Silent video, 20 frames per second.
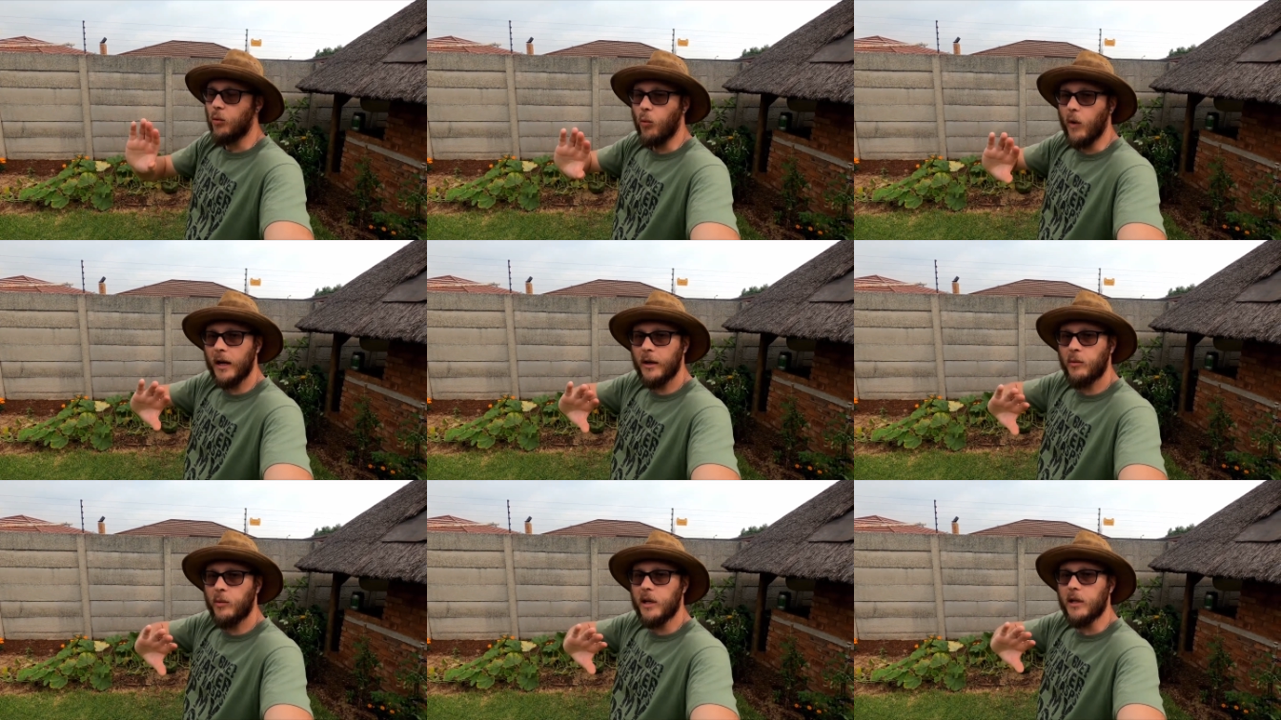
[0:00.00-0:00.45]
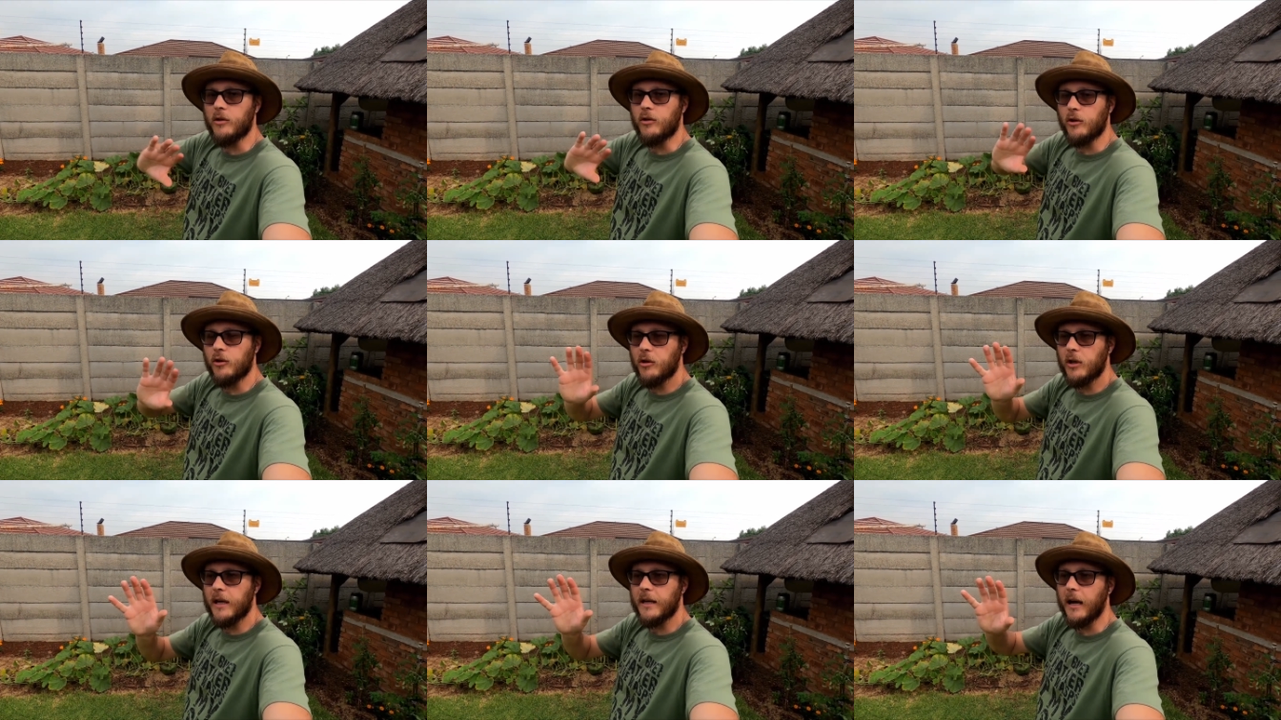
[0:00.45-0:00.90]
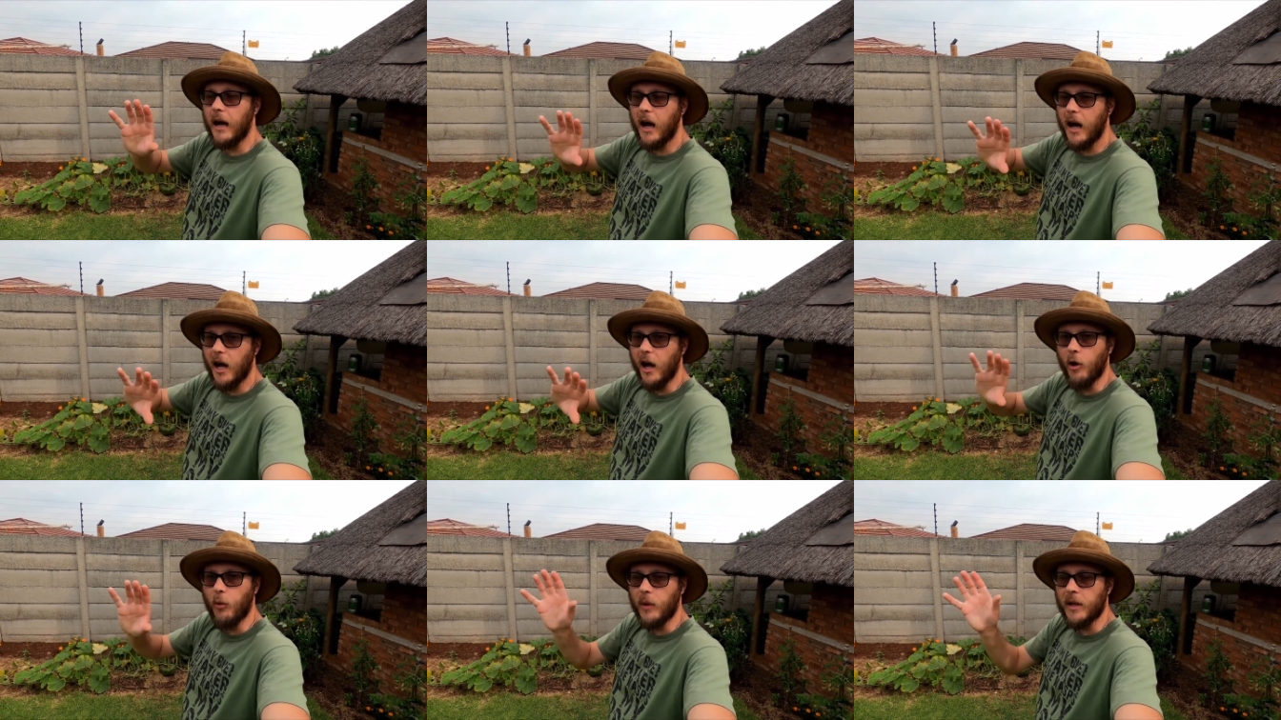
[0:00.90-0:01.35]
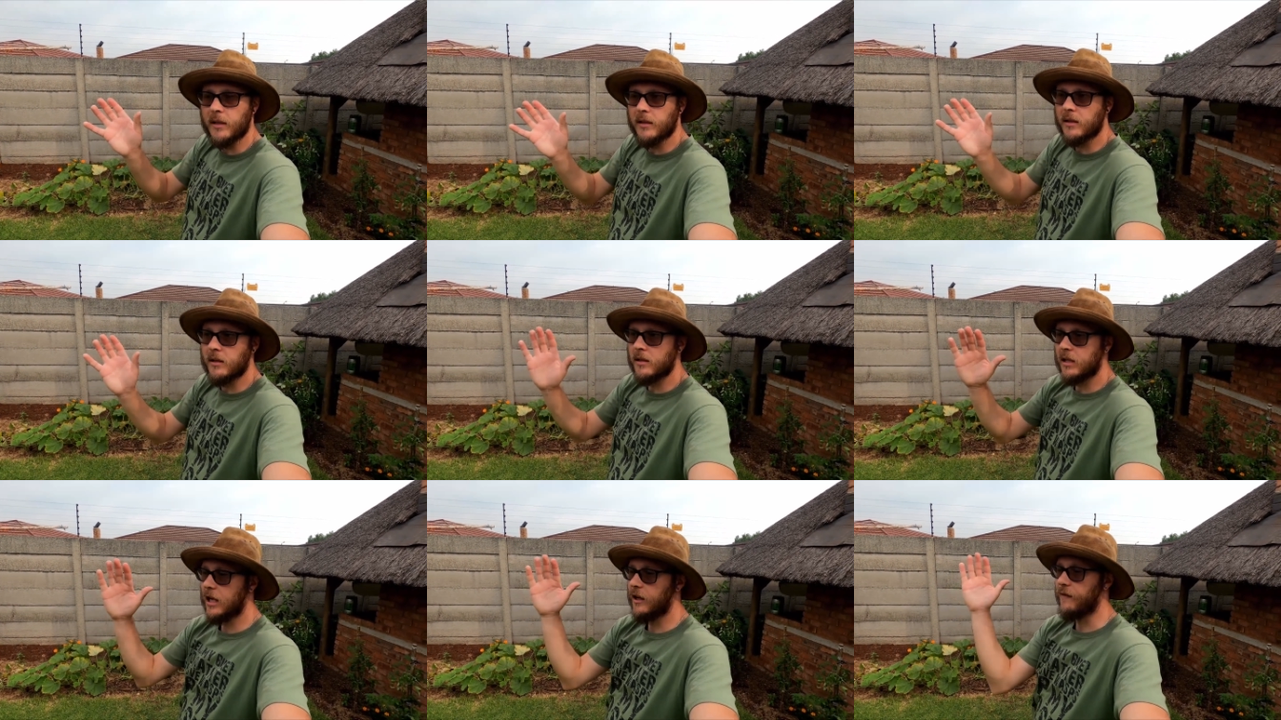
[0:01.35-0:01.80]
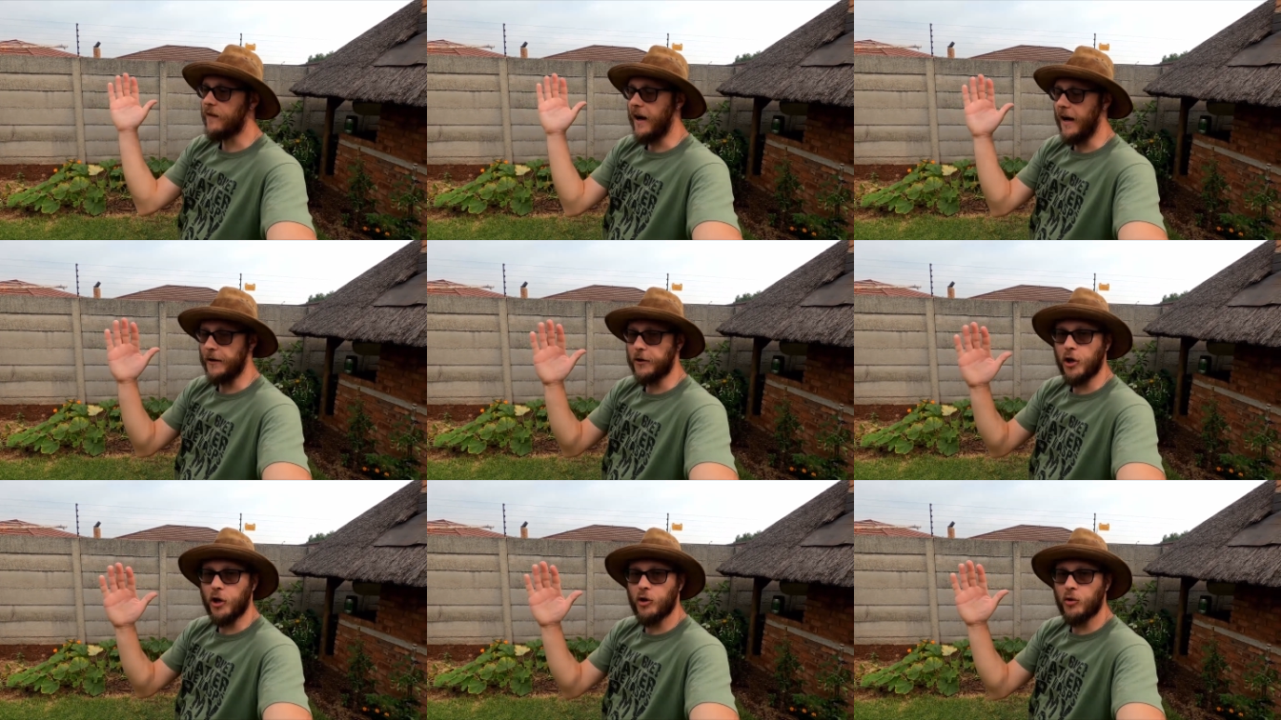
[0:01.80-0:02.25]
when we do get high winds and stuff, I